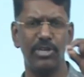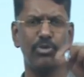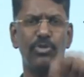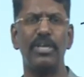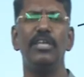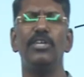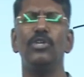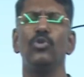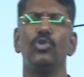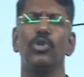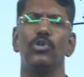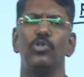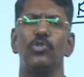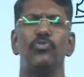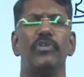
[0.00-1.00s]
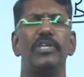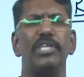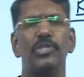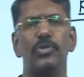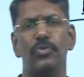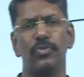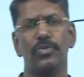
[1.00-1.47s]
to till
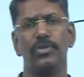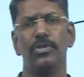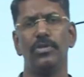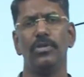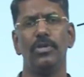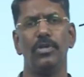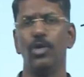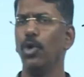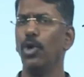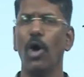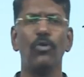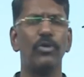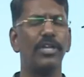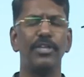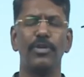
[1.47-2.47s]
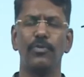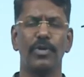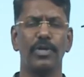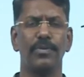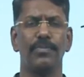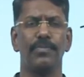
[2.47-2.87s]
2022. No doubt in that one.